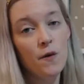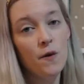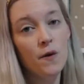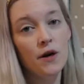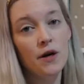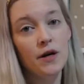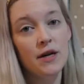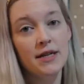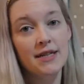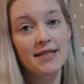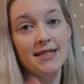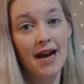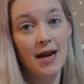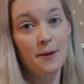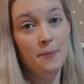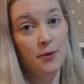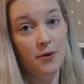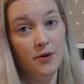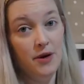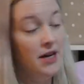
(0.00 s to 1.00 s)
for
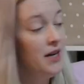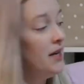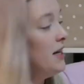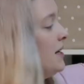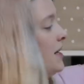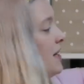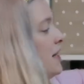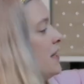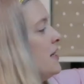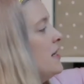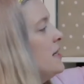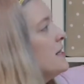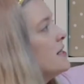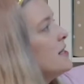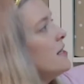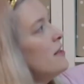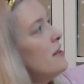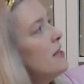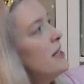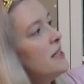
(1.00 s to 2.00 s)
diapering is
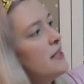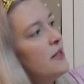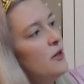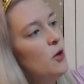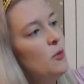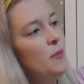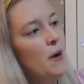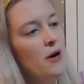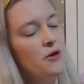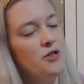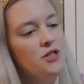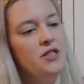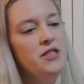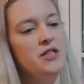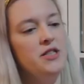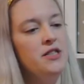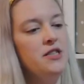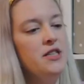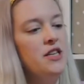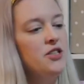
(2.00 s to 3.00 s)
these little
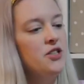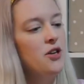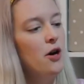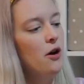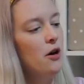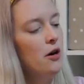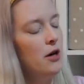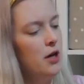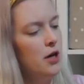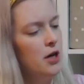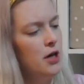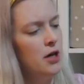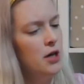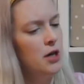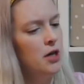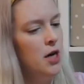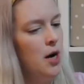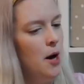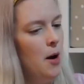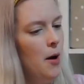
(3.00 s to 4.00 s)
pouches. These
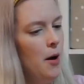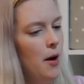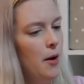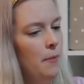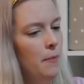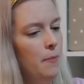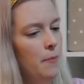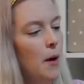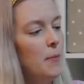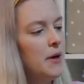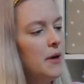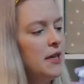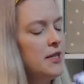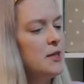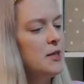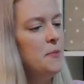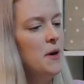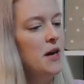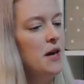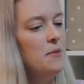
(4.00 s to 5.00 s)
are
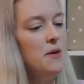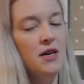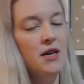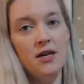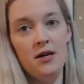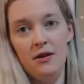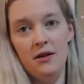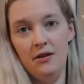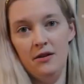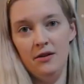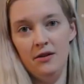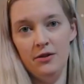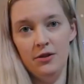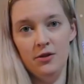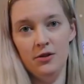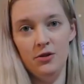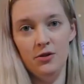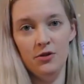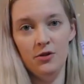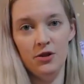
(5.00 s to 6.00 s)
Bumpkin's baby
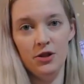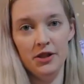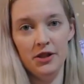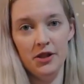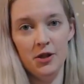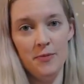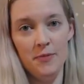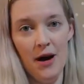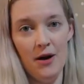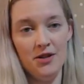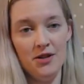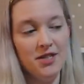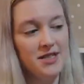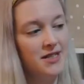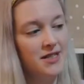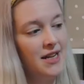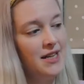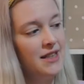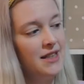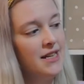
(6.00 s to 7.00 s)
little clear
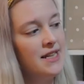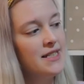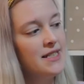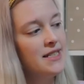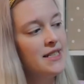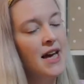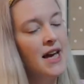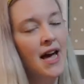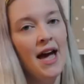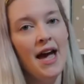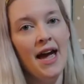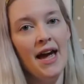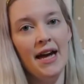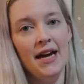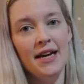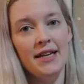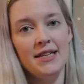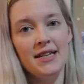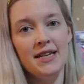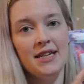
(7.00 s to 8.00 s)
pouches like this,
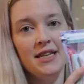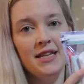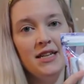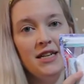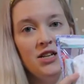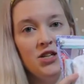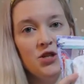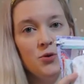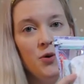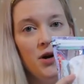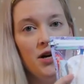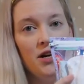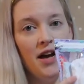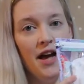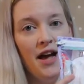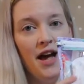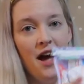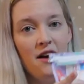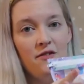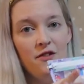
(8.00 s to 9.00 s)
and in each one
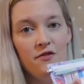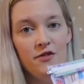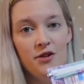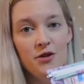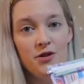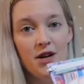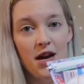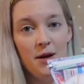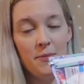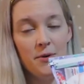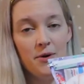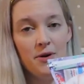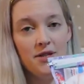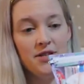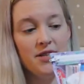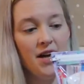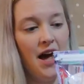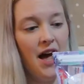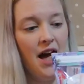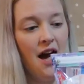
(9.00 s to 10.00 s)
I have a few
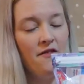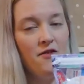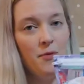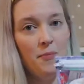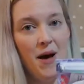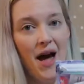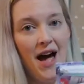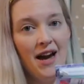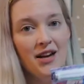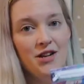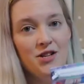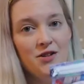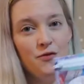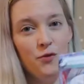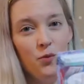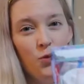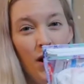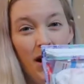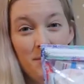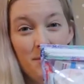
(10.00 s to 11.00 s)
diapers. I have a package
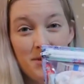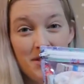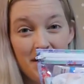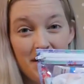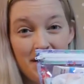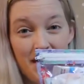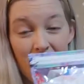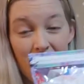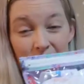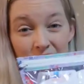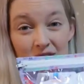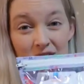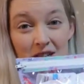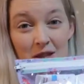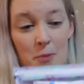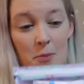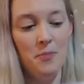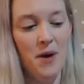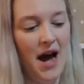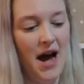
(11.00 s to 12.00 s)
of wipes that's actually in the